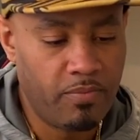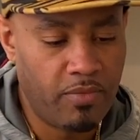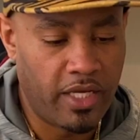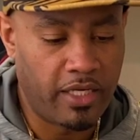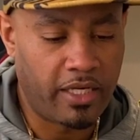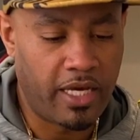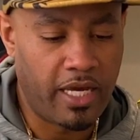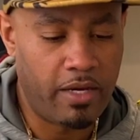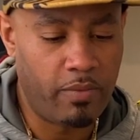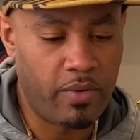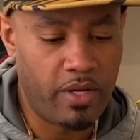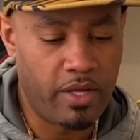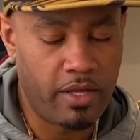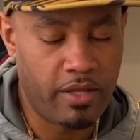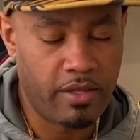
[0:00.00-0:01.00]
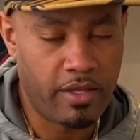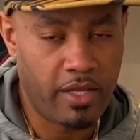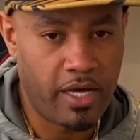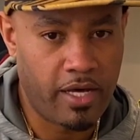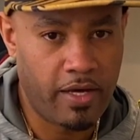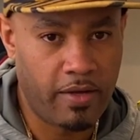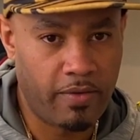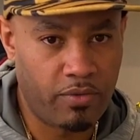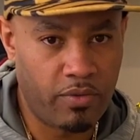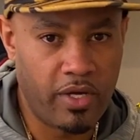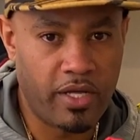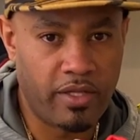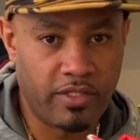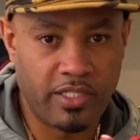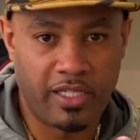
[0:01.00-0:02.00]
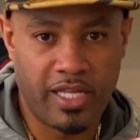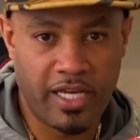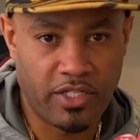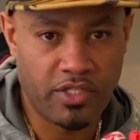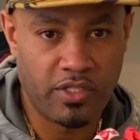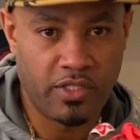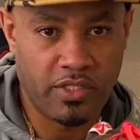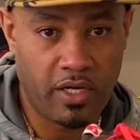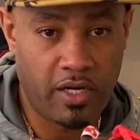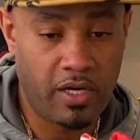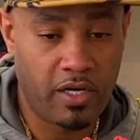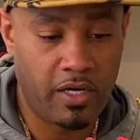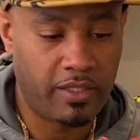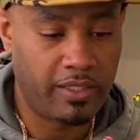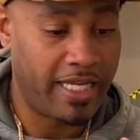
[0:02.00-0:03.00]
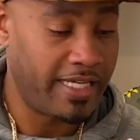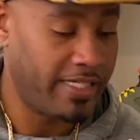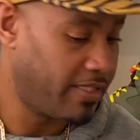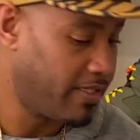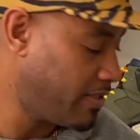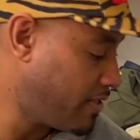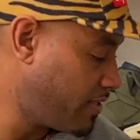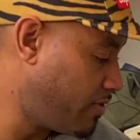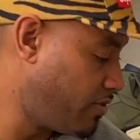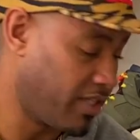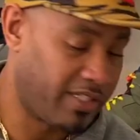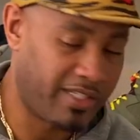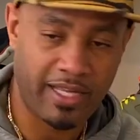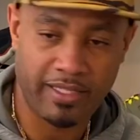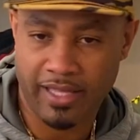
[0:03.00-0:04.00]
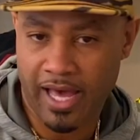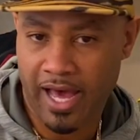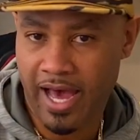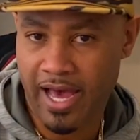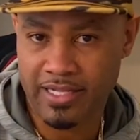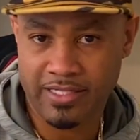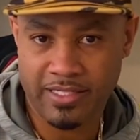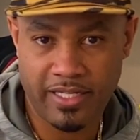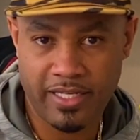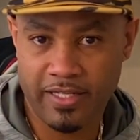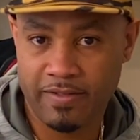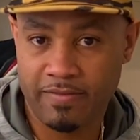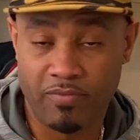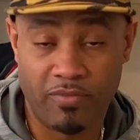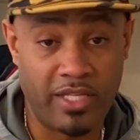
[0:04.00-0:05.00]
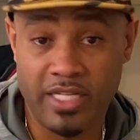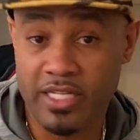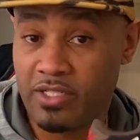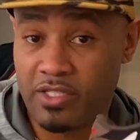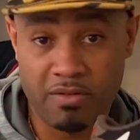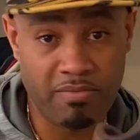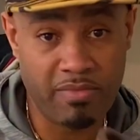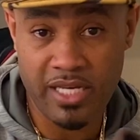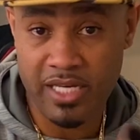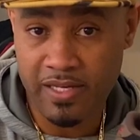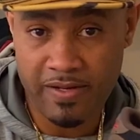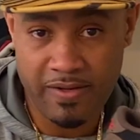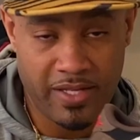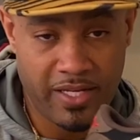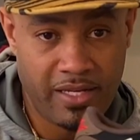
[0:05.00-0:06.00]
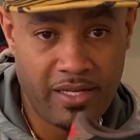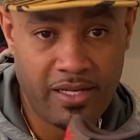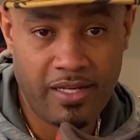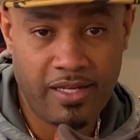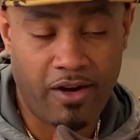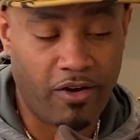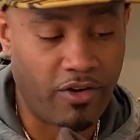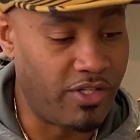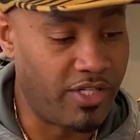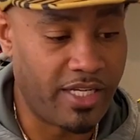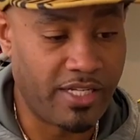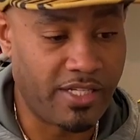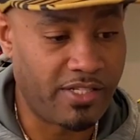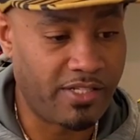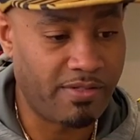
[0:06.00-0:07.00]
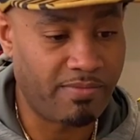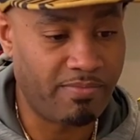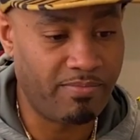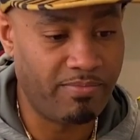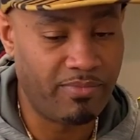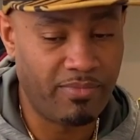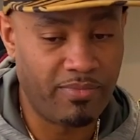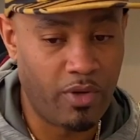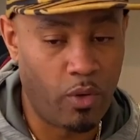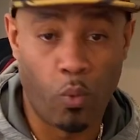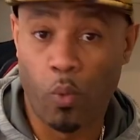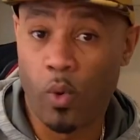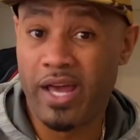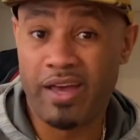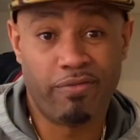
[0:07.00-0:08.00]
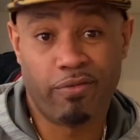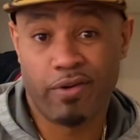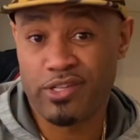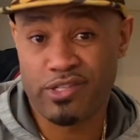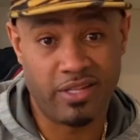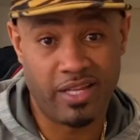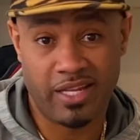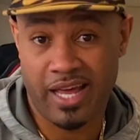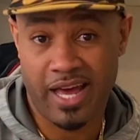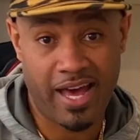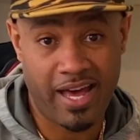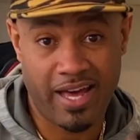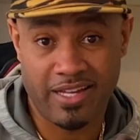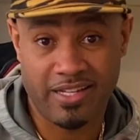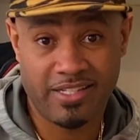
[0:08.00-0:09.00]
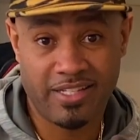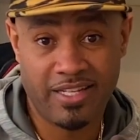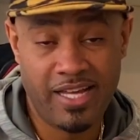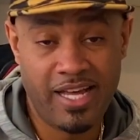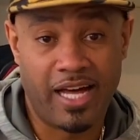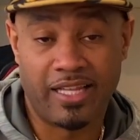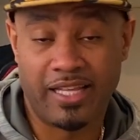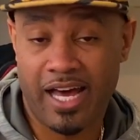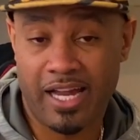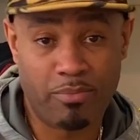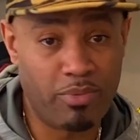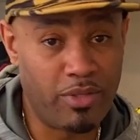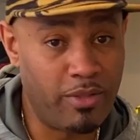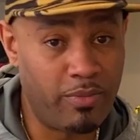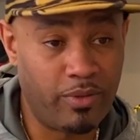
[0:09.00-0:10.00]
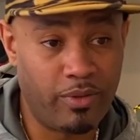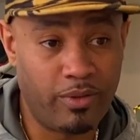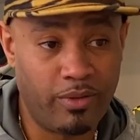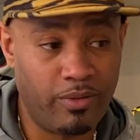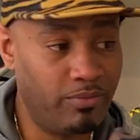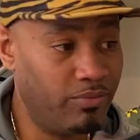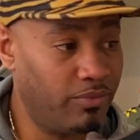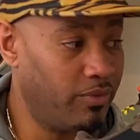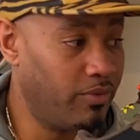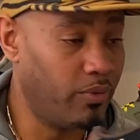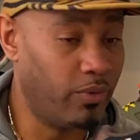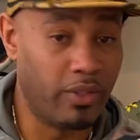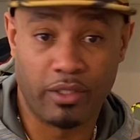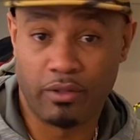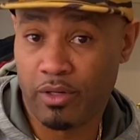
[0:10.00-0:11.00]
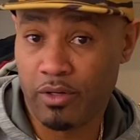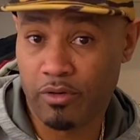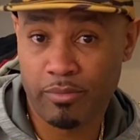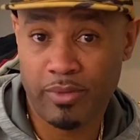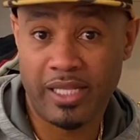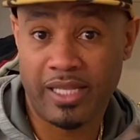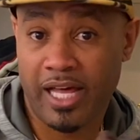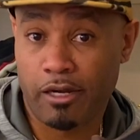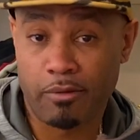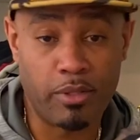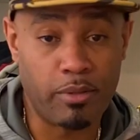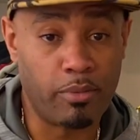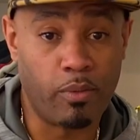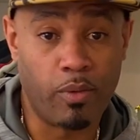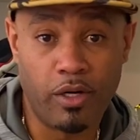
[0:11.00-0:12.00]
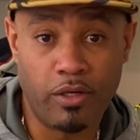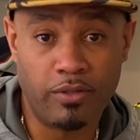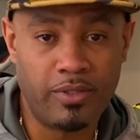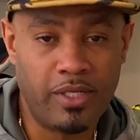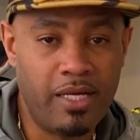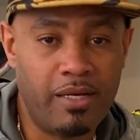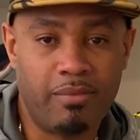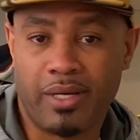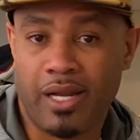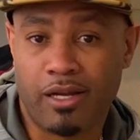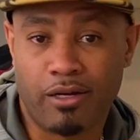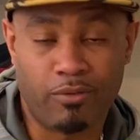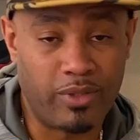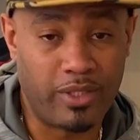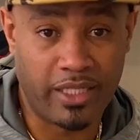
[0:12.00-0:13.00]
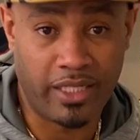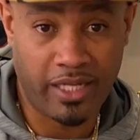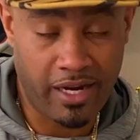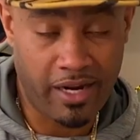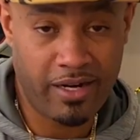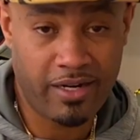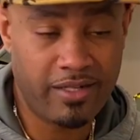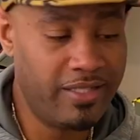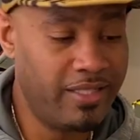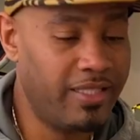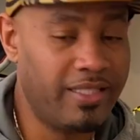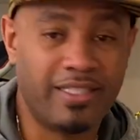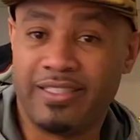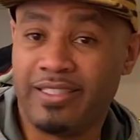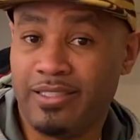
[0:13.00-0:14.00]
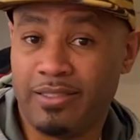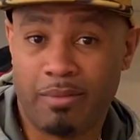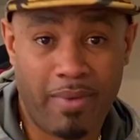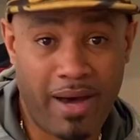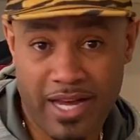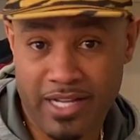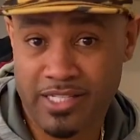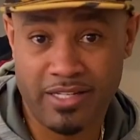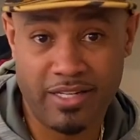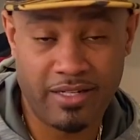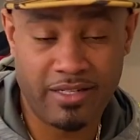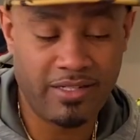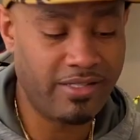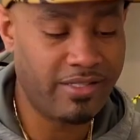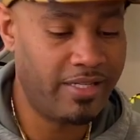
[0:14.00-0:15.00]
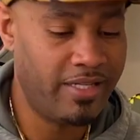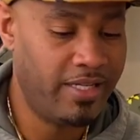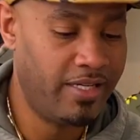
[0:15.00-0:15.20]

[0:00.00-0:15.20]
It came with 3 other selections on laces, just like the highs did. These to me are just way fresher than the highs. A lot of people will agree with me, a lot of people won't, but I don't really care because these are my sneakers.